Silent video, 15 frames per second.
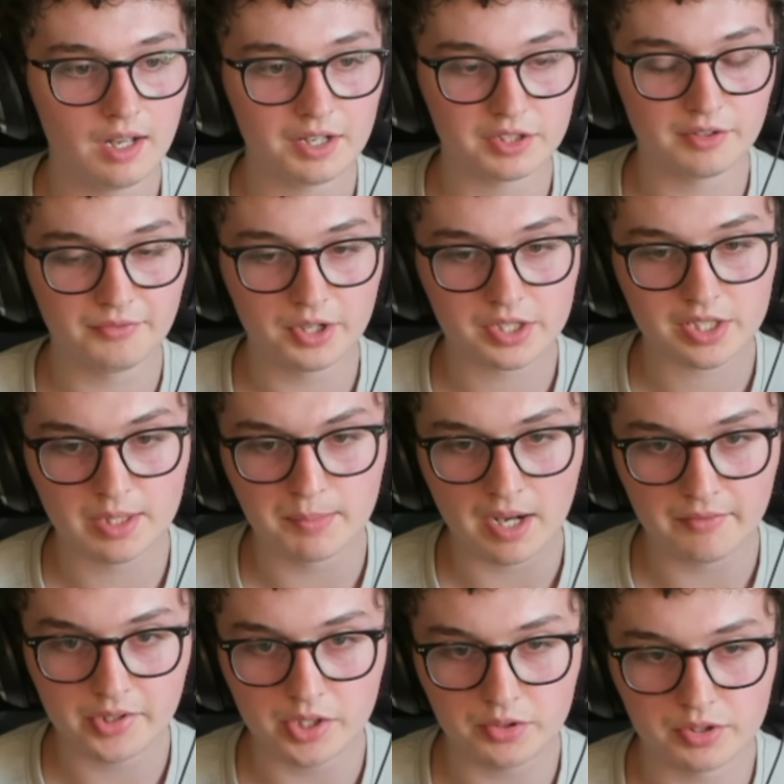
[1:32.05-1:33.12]
That's the first time I
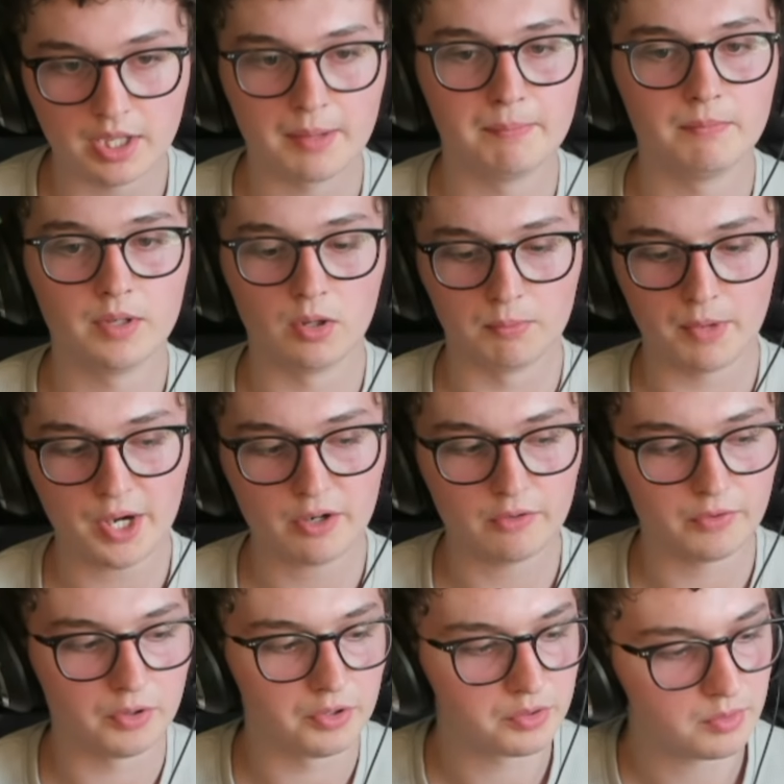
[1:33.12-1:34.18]
ever used that little
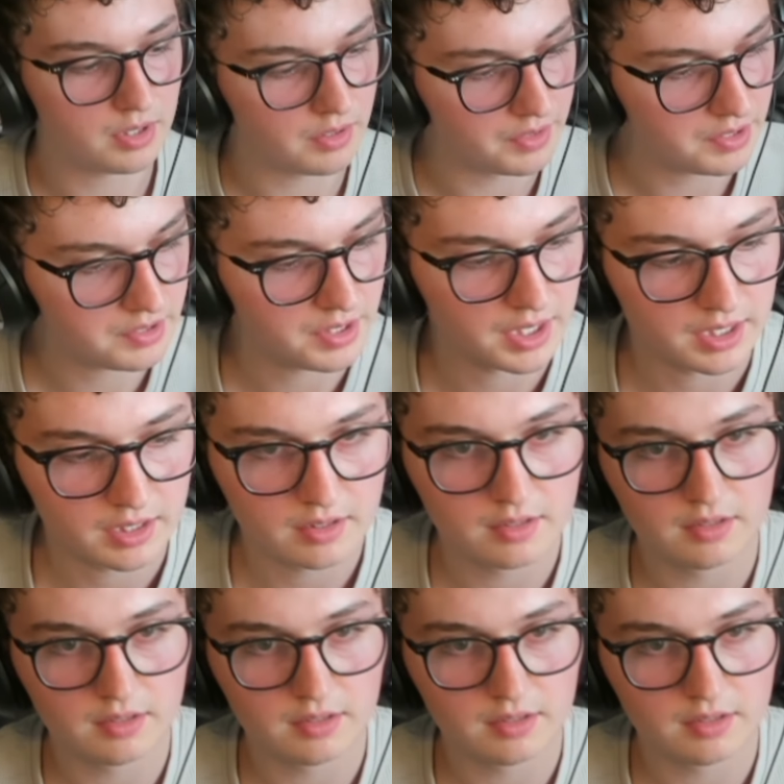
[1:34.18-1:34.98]
microphone as well, this thing.